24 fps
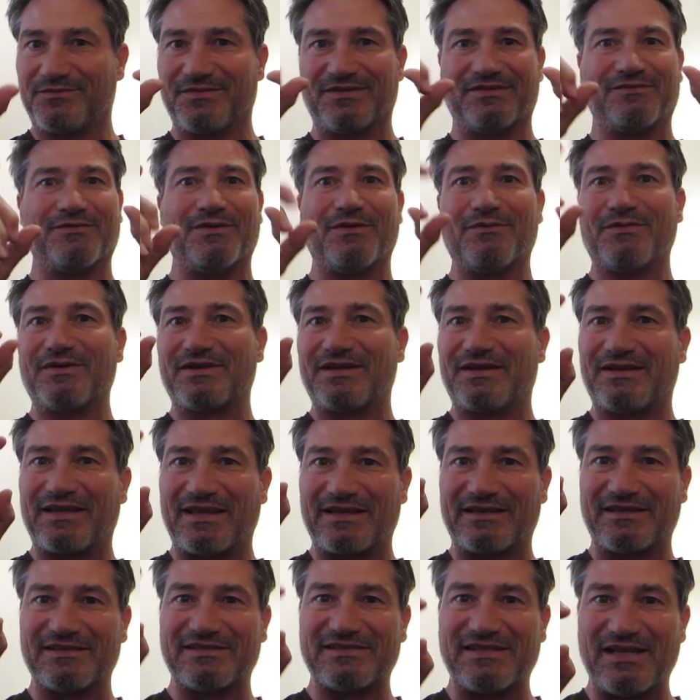Remember to
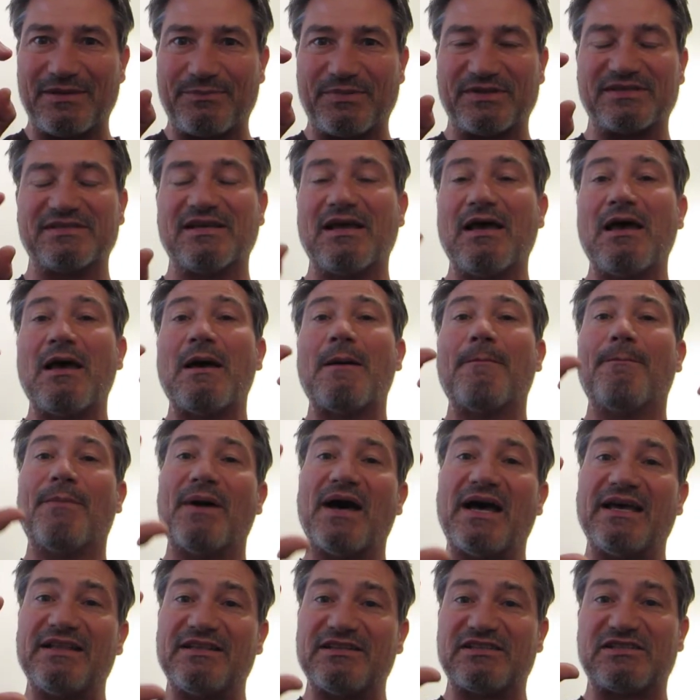take the snippets.
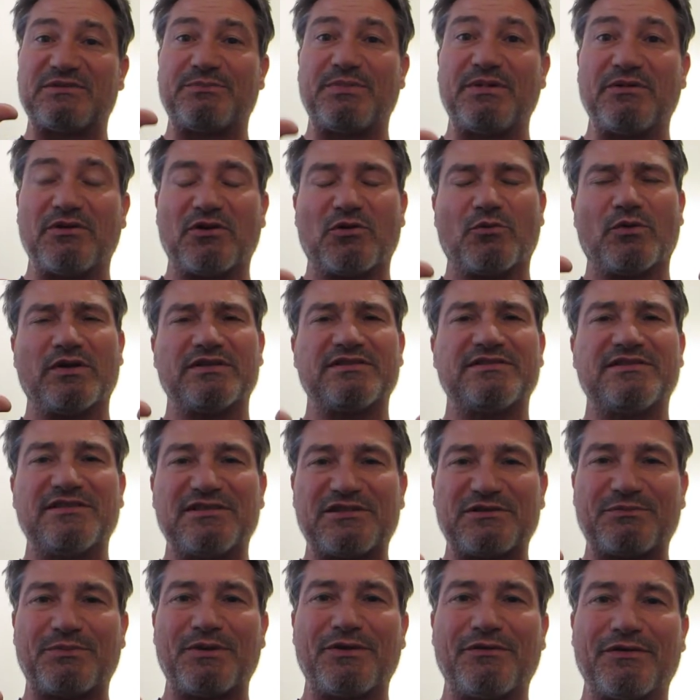By the Spirit. What's the
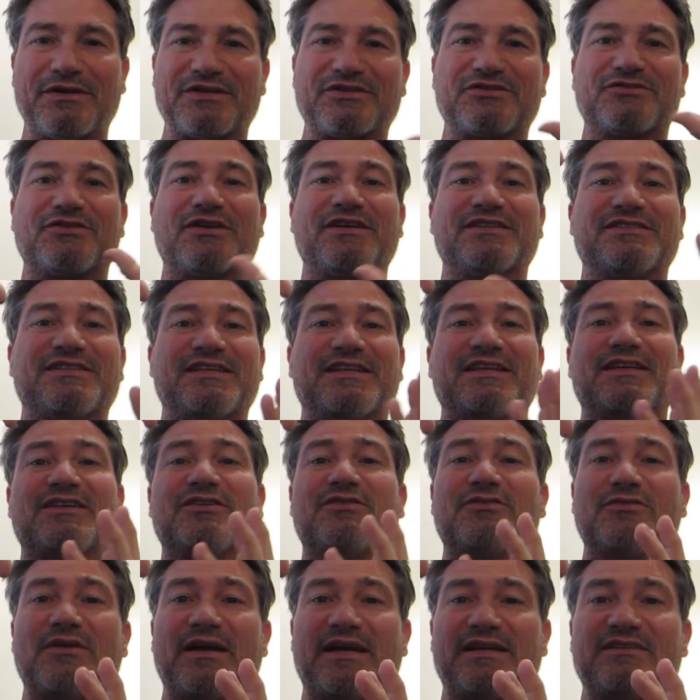Spirit? Trusting in
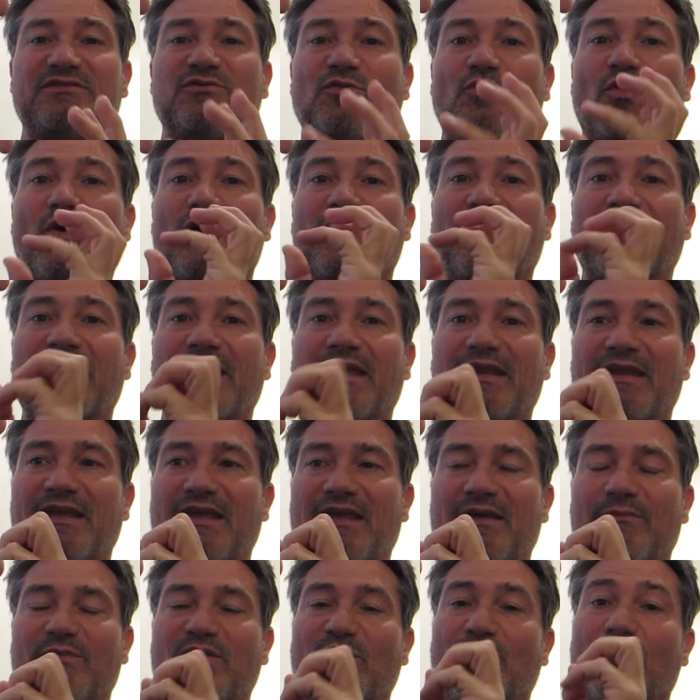Christ, walking in
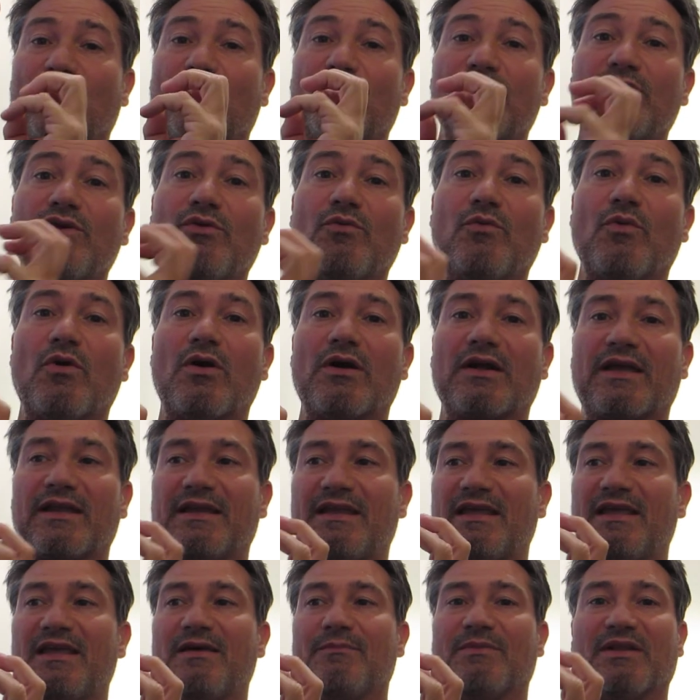Him. The more you walk in
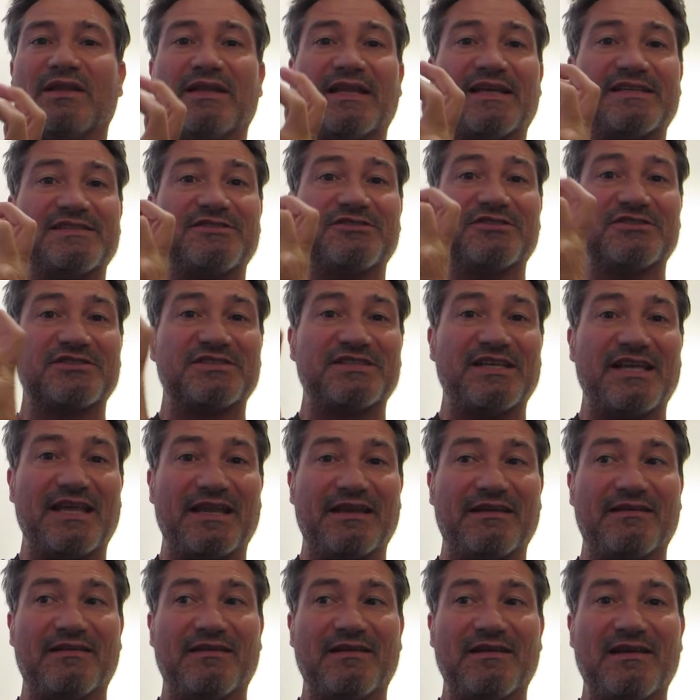Him, the less you'll
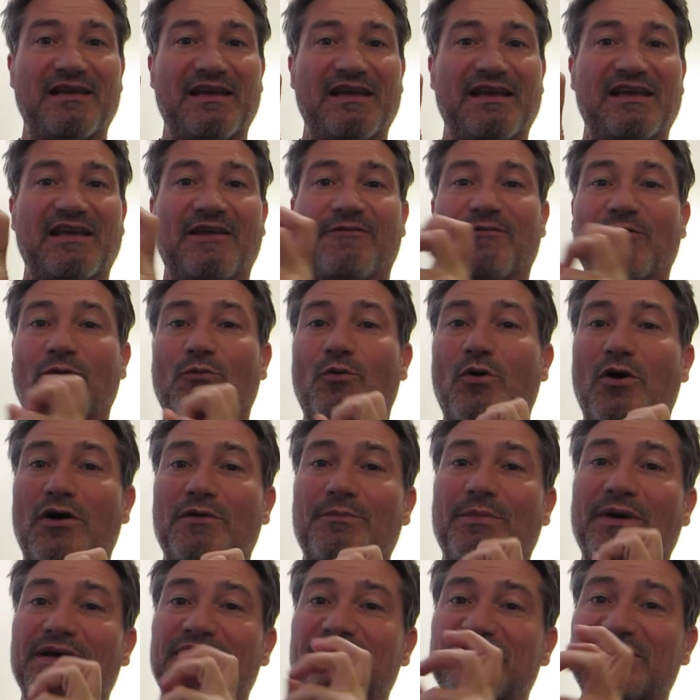sin. If you
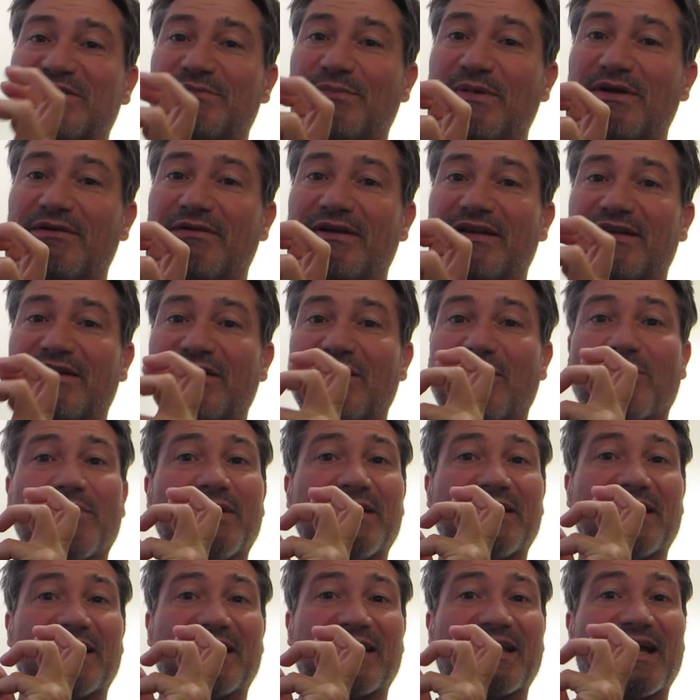walk by the Spirit,
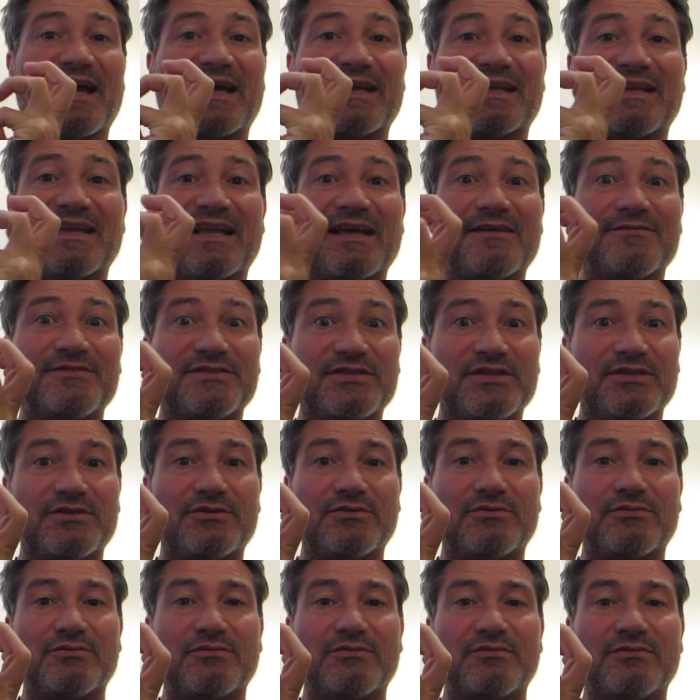knowing that God loves
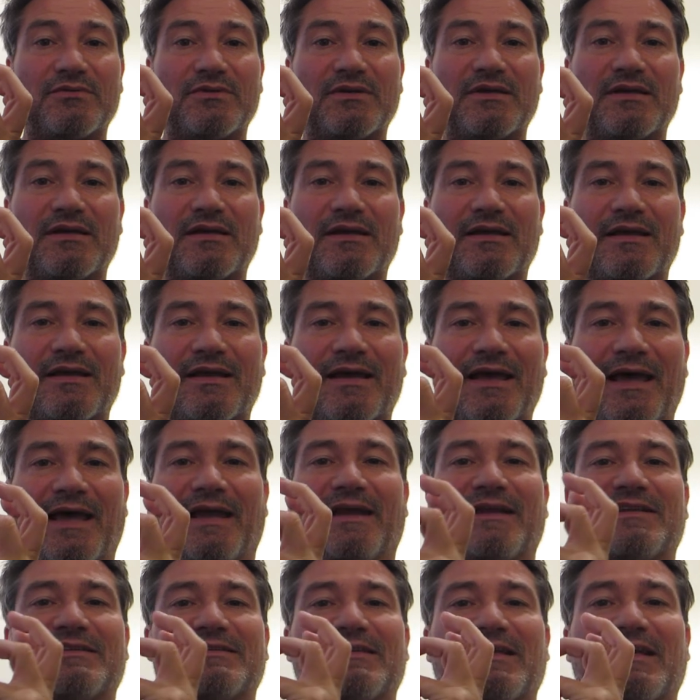you
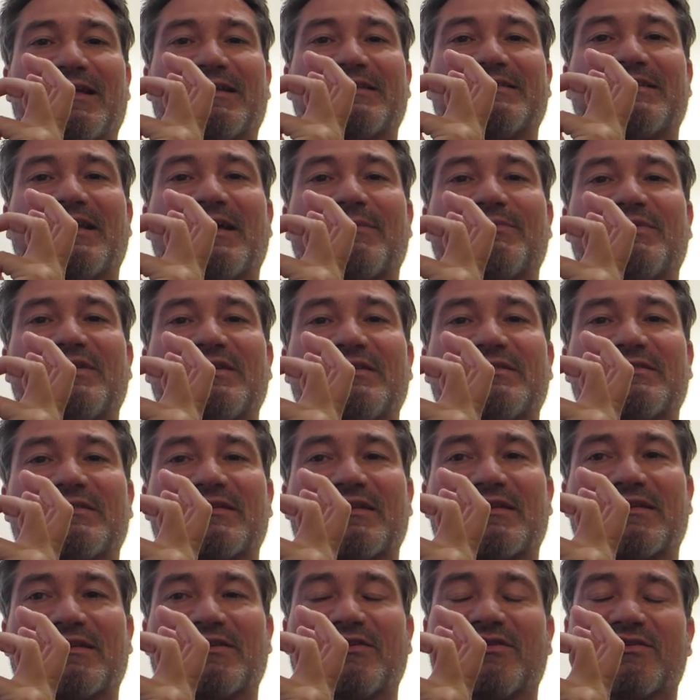and accept His,
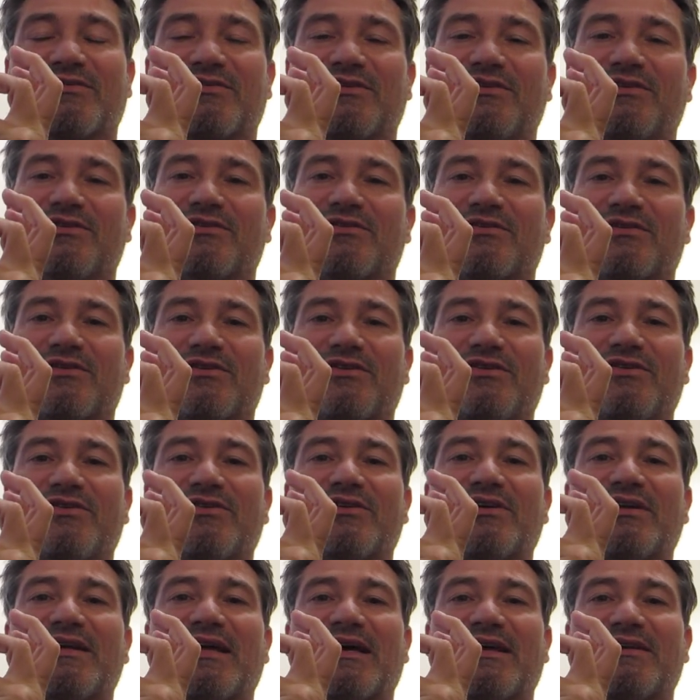you're, you're, you're
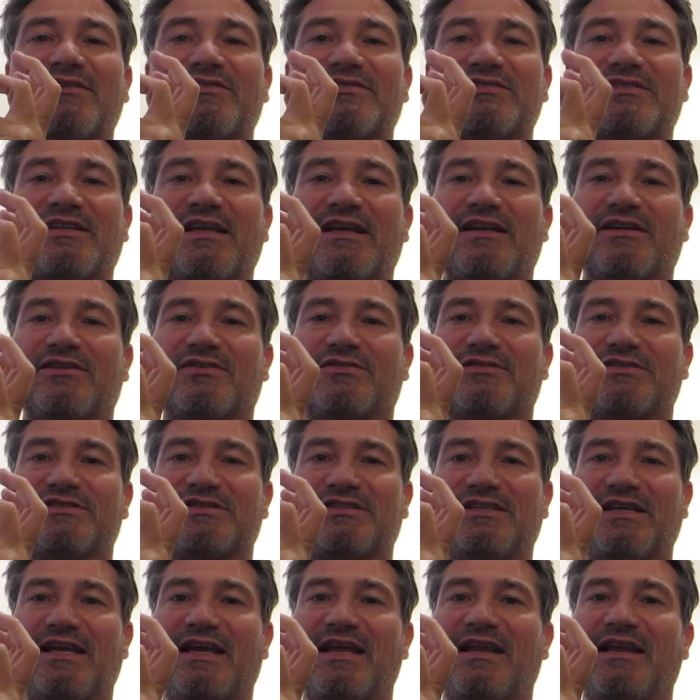going to understand a
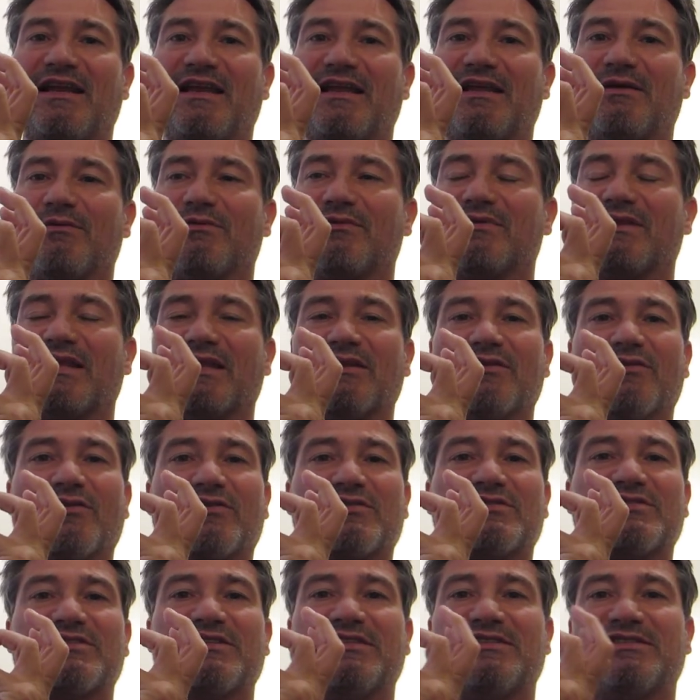Christianity that
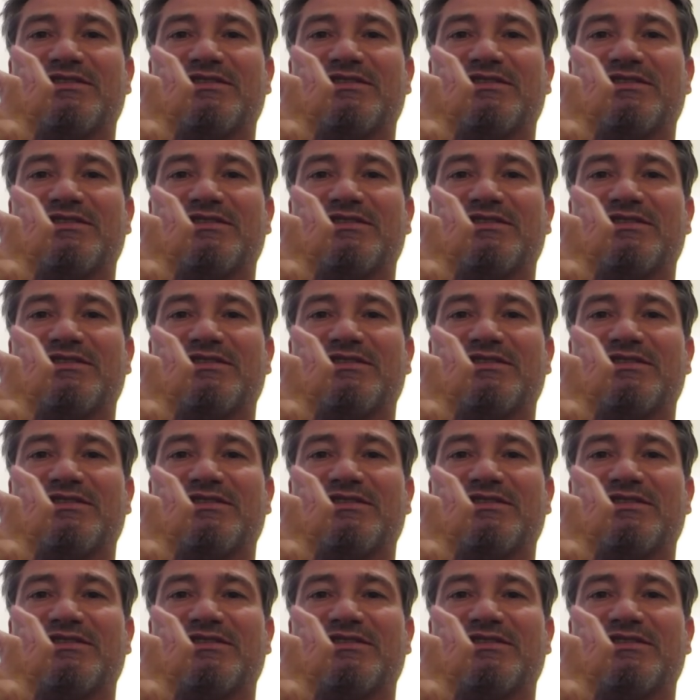looks to